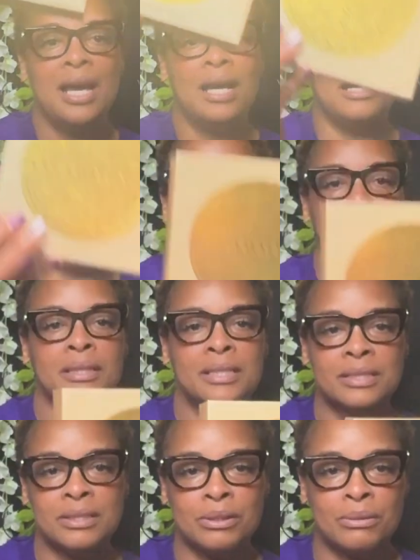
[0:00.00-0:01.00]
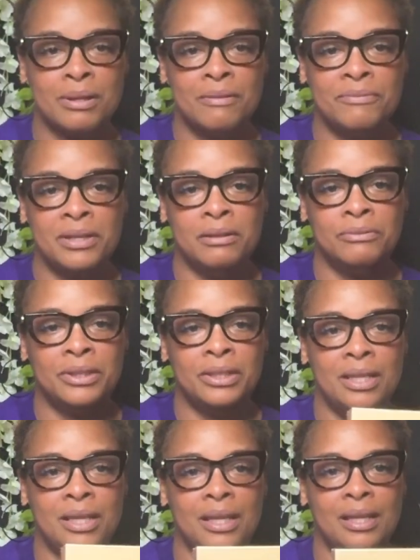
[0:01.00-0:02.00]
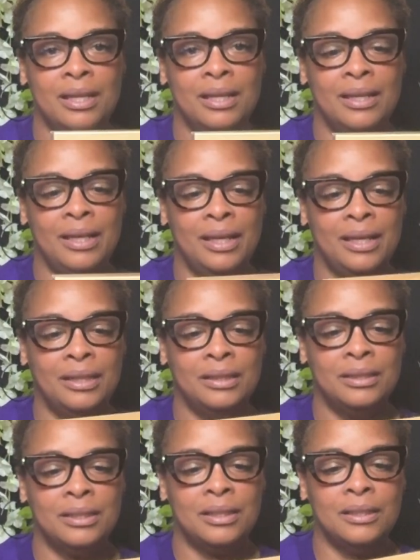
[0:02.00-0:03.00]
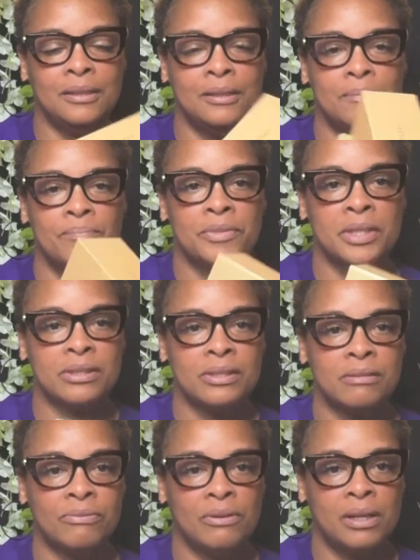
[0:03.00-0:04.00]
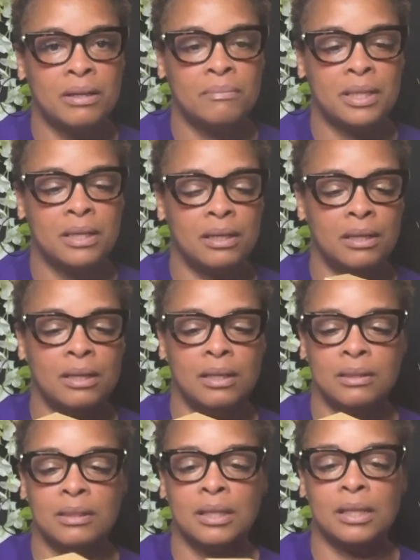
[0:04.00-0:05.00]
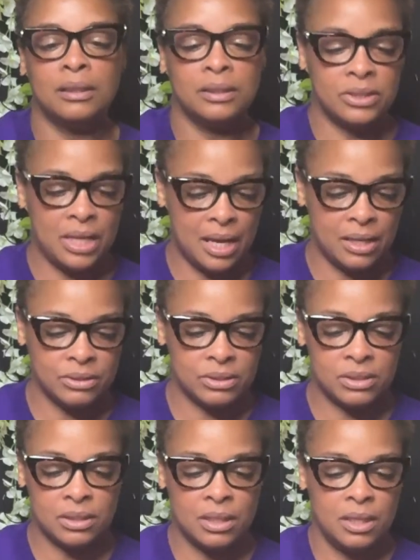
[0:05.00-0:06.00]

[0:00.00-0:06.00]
But this is Cream Velvet, and this is from the Khadlaj house.